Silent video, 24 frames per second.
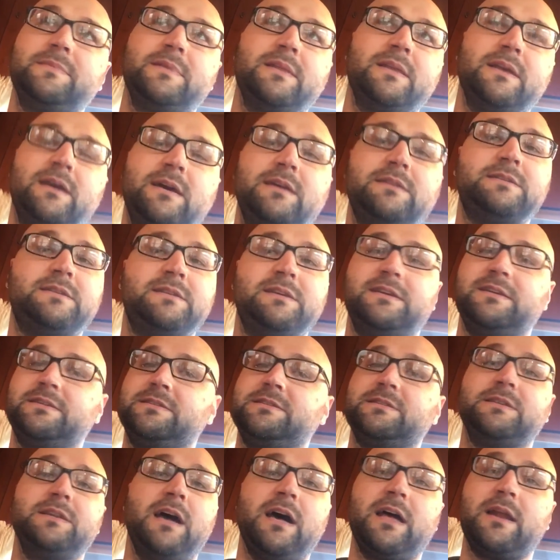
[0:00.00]

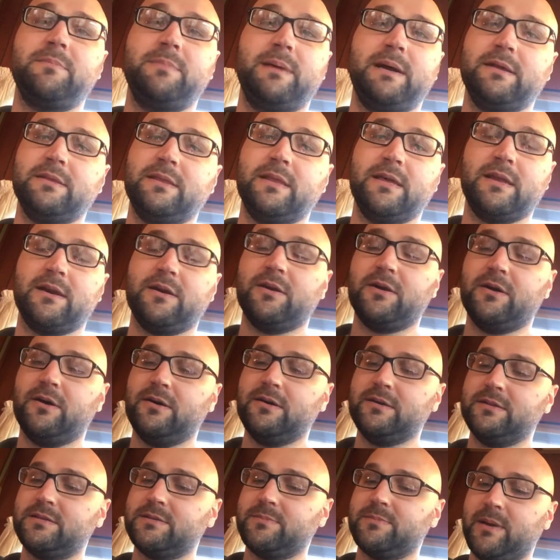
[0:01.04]
it's not about that at
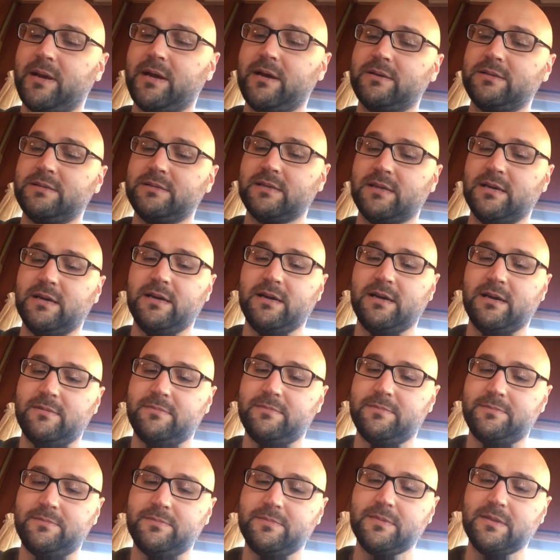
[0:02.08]
all. It's about
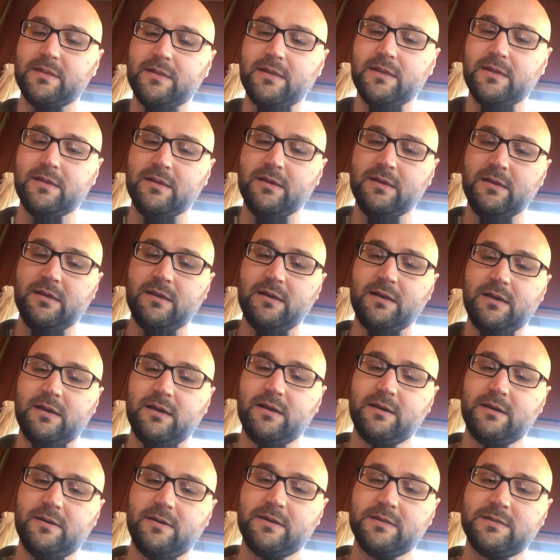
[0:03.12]

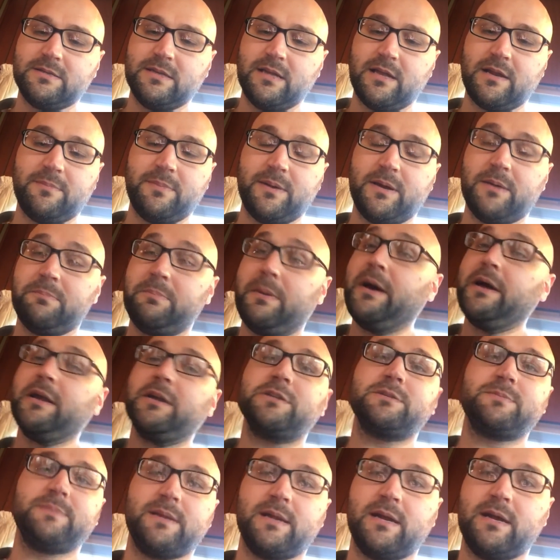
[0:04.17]
it's not about
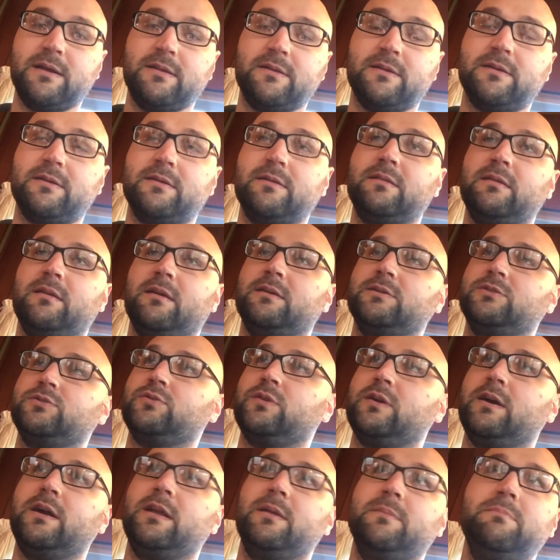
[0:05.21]
punishment either. I
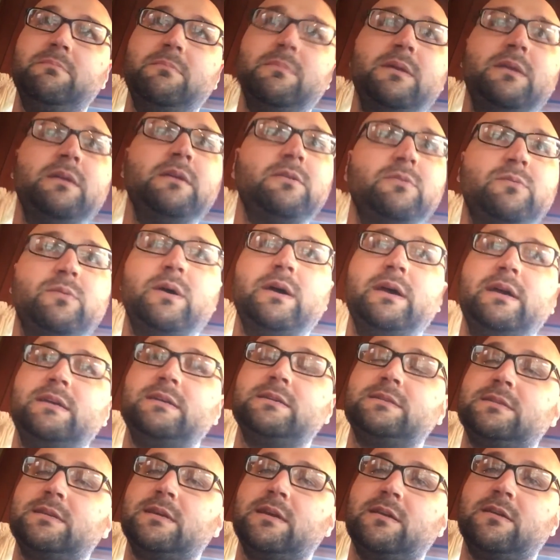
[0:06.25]
tried a million
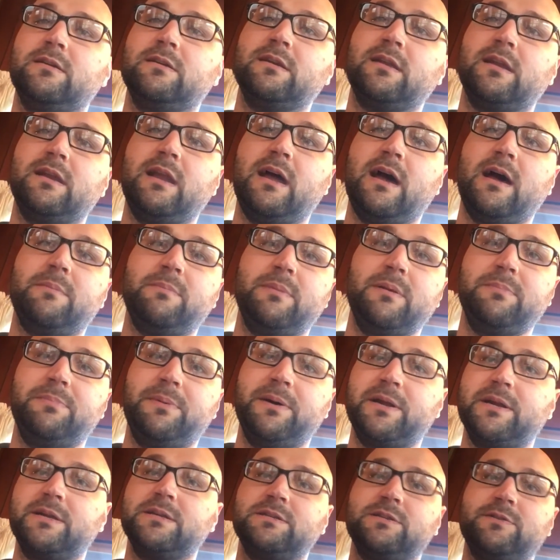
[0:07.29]
ways to get her to not be
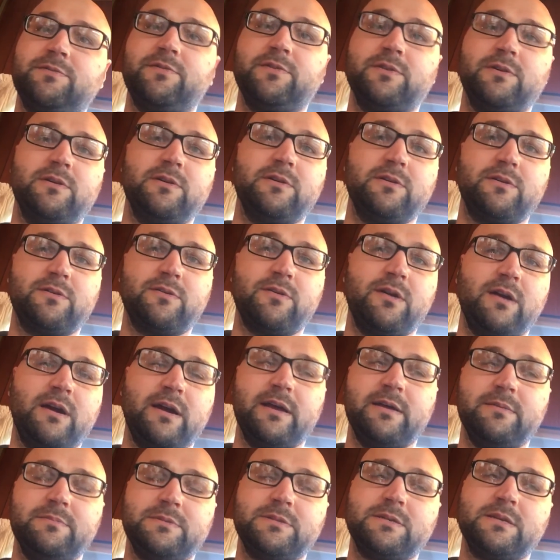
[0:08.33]
punished for her
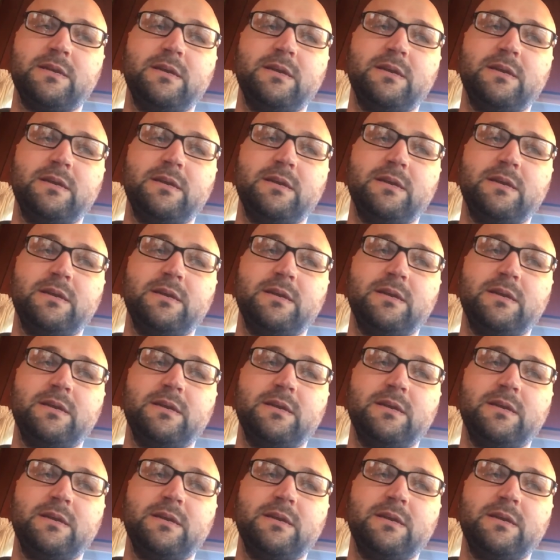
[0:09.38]
crimes,